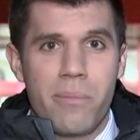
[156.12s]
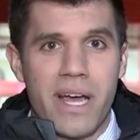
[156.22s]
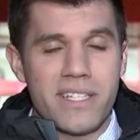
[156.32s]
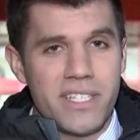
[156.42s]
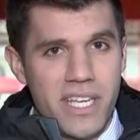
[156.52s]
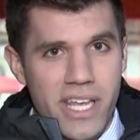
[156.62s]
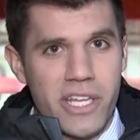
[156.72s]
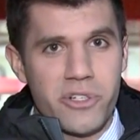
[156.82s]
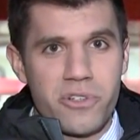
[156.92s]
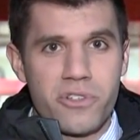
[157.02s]
by
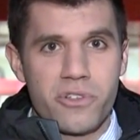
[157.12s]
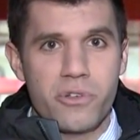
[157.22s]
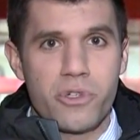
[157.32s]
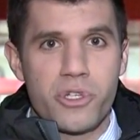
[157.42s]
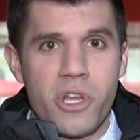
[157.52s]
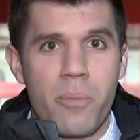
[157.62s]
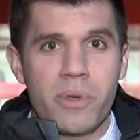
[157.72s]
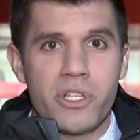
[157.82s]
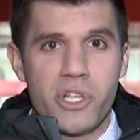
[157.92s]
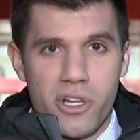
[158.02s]
teenagers who should not
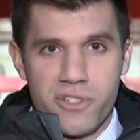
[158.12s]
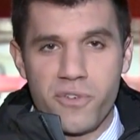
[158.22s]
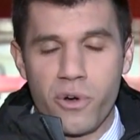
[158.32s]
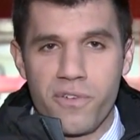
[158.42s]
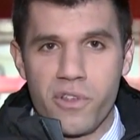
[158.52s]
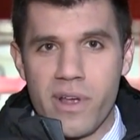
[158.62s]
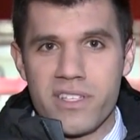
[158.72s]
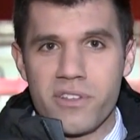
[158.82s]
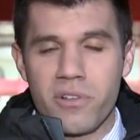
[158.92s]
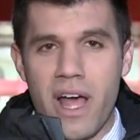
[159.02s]
be judged for it for the
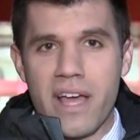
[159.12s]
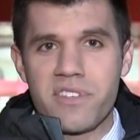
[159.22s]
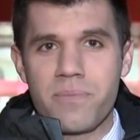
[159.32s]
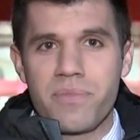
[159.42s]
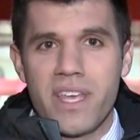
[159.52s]
rest of their lives.